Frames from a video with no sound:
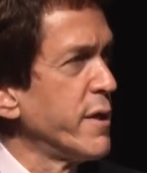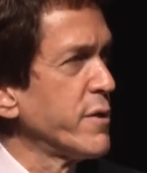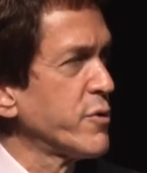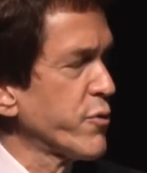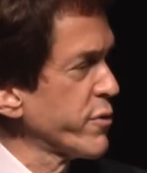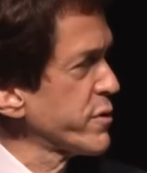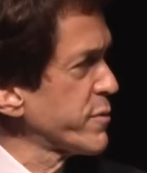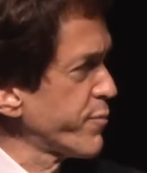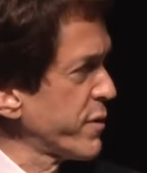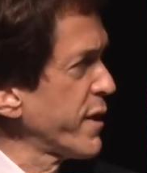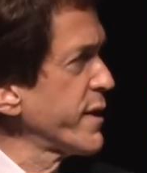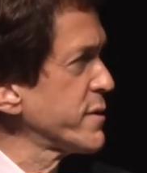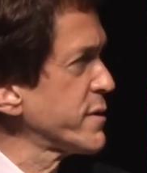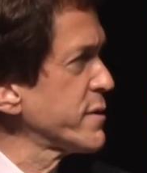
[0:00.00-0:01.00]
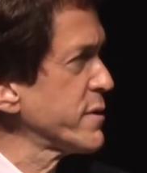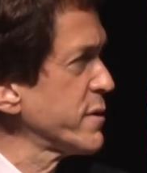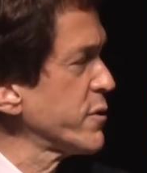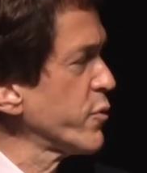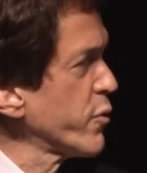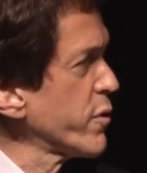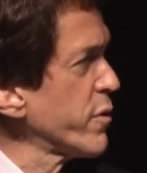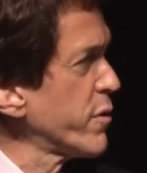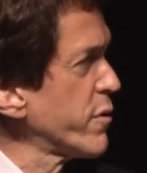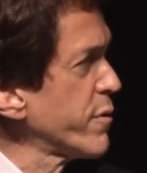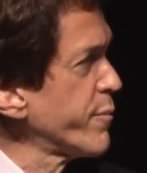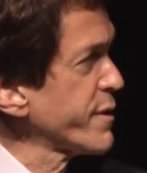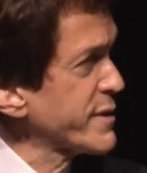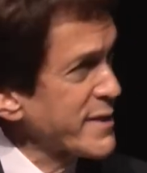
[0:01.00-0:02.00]
towards places in the
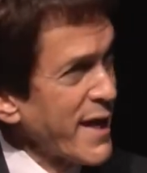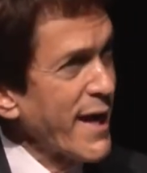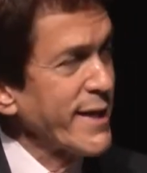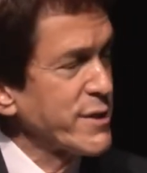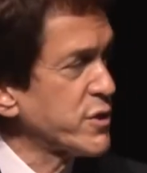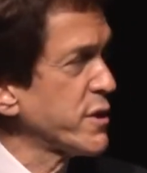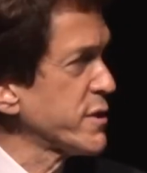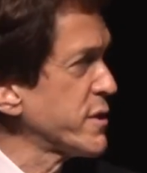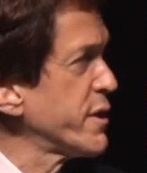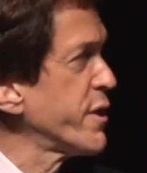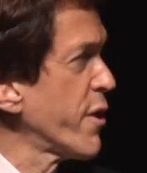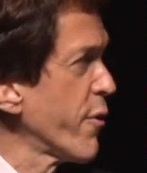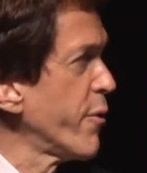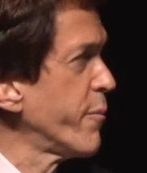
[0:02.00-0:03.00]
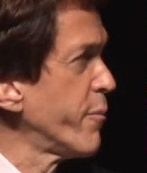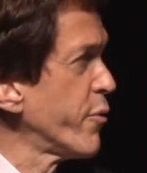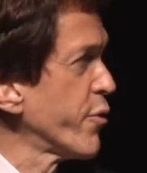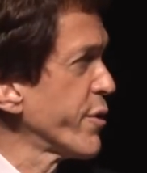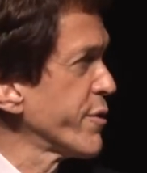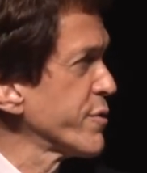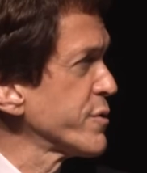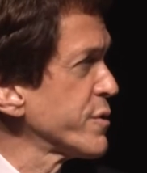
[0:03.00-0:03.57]
world besides just in our own borders.